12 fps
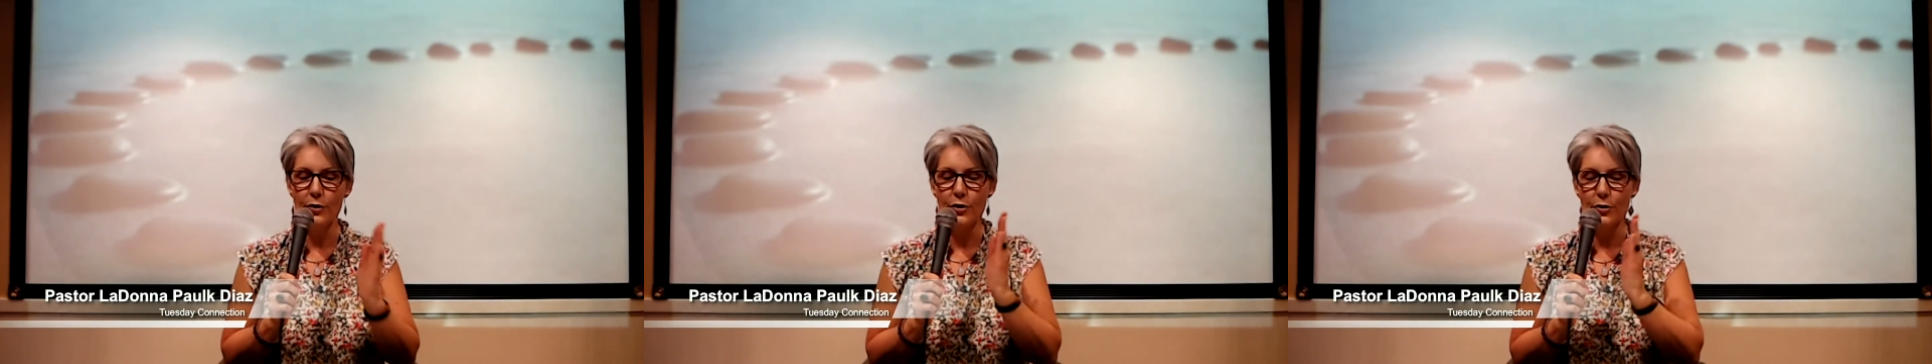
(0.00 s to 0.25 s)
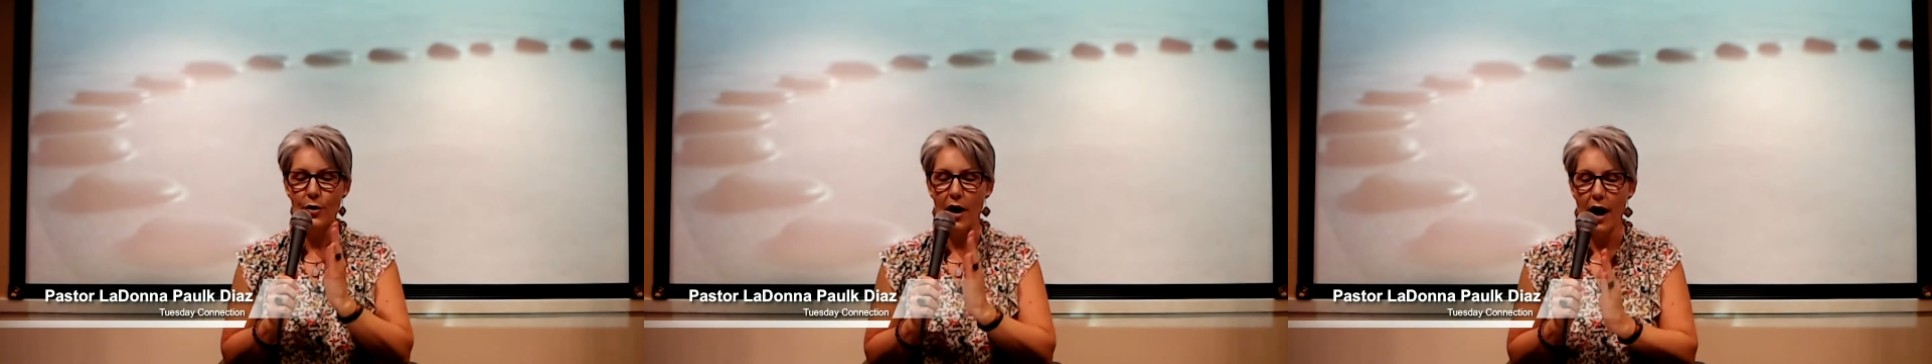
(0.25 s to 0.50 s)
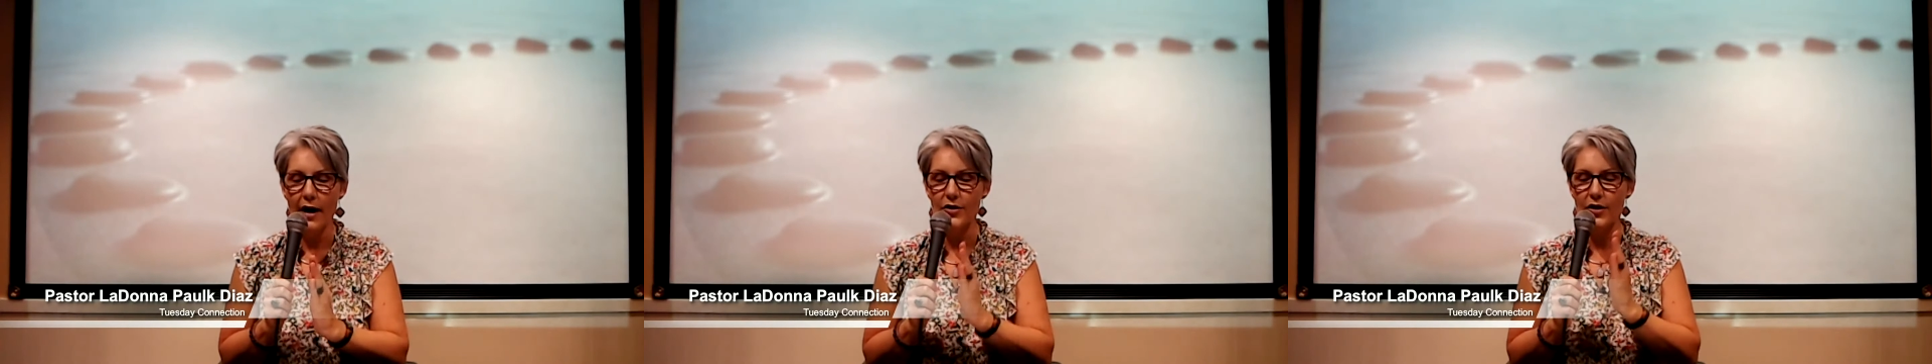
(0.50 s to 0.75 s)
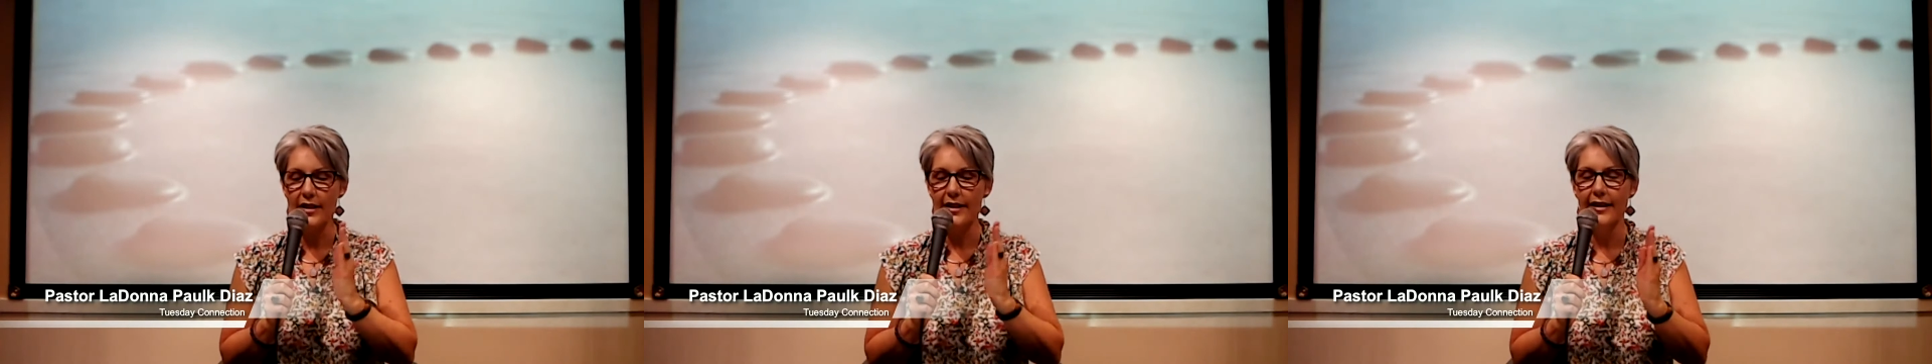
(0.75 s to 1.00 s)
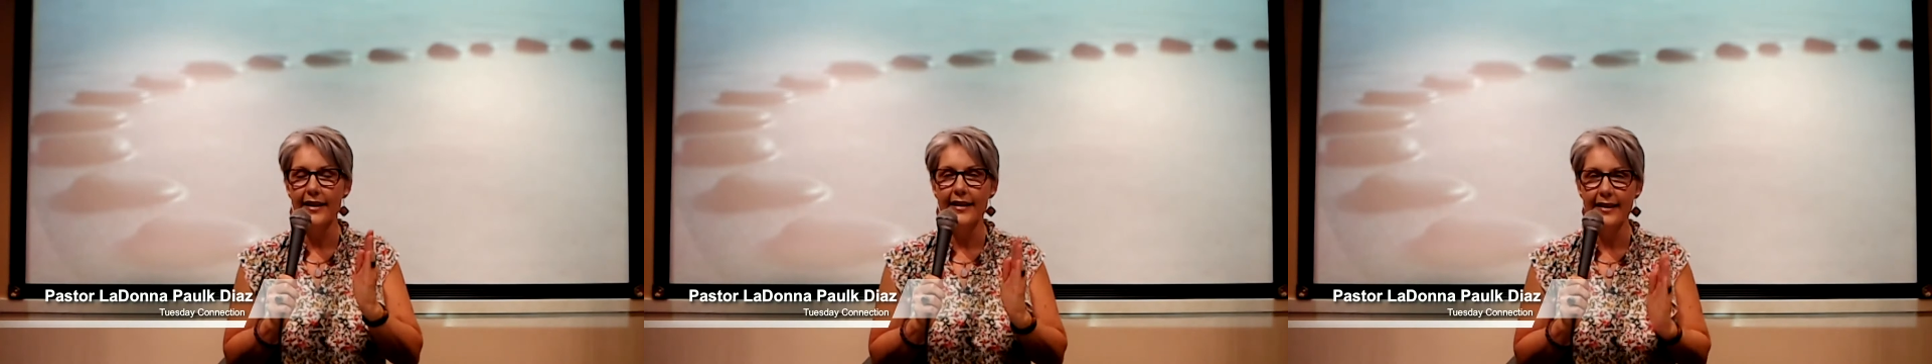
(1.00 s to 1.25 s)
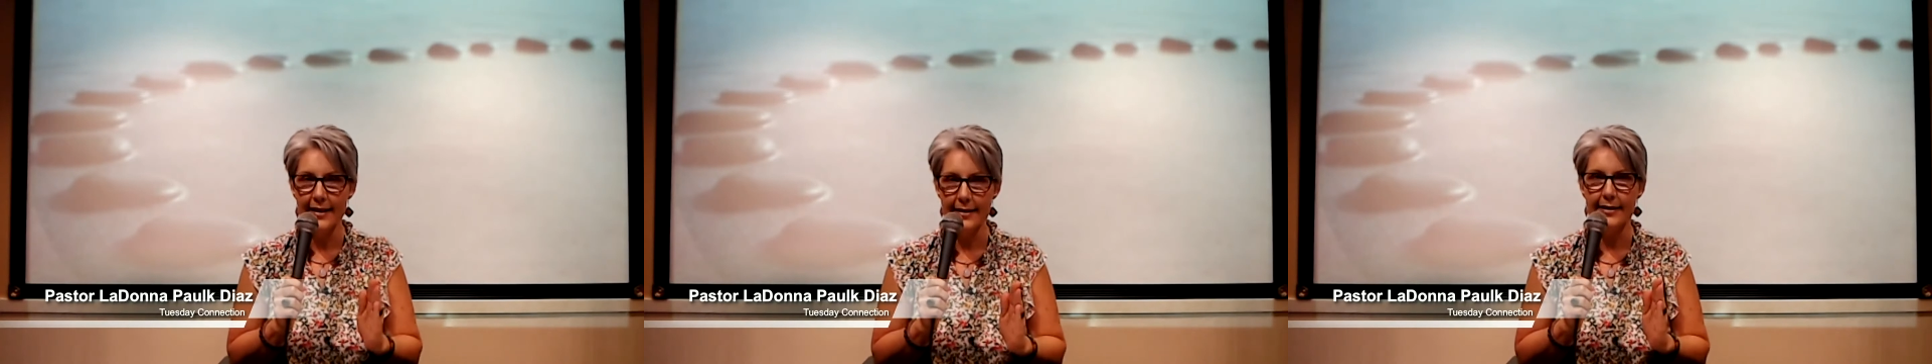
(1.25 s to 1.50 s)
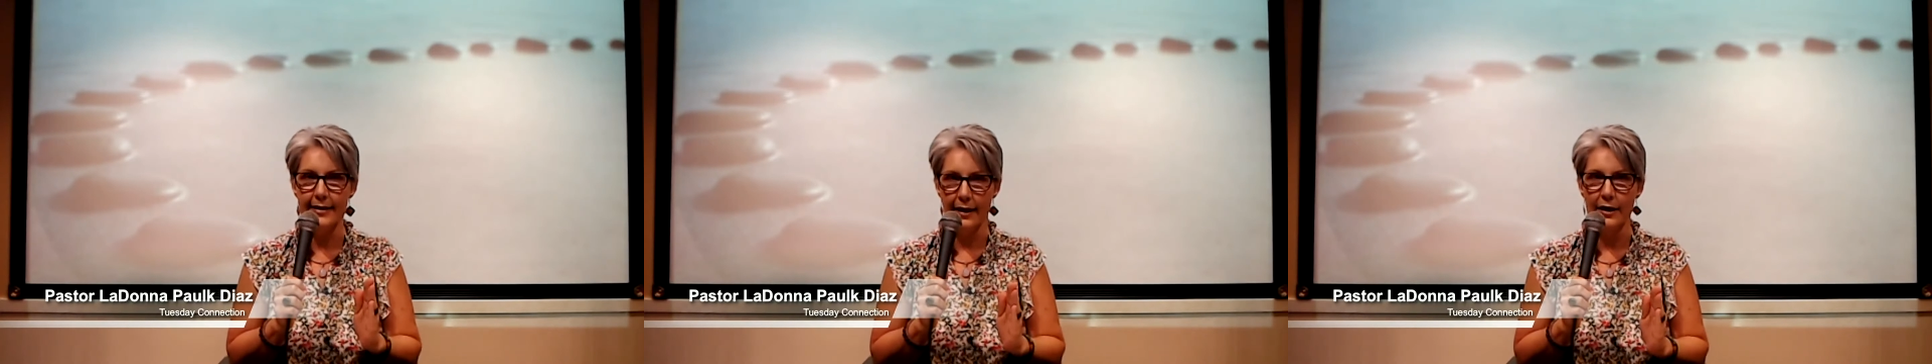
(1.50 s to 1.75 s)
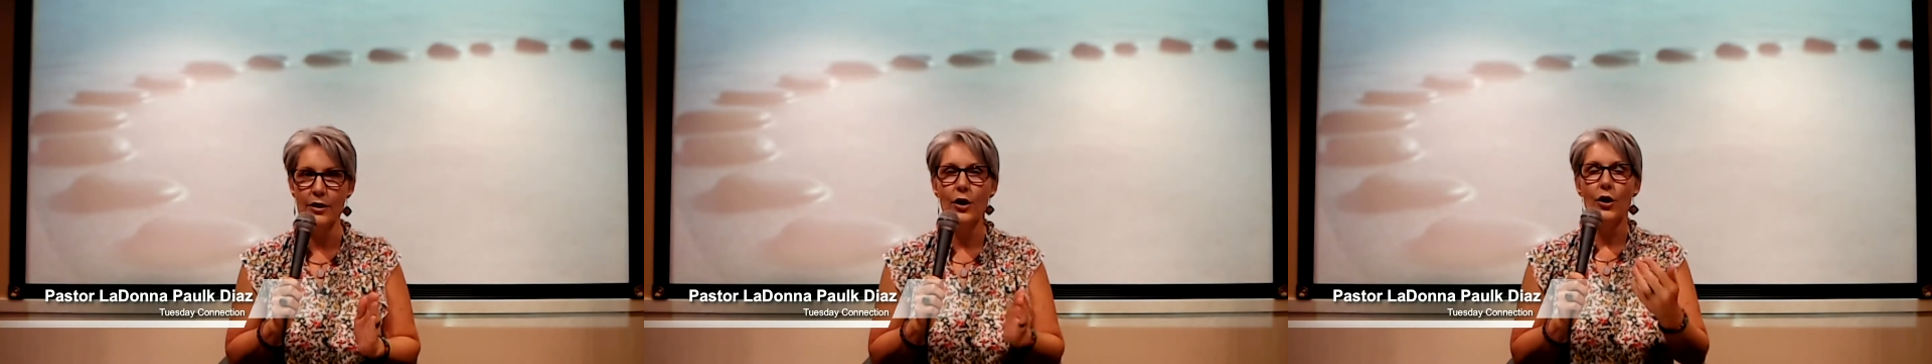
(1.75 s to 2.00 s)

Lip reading: to consciously listen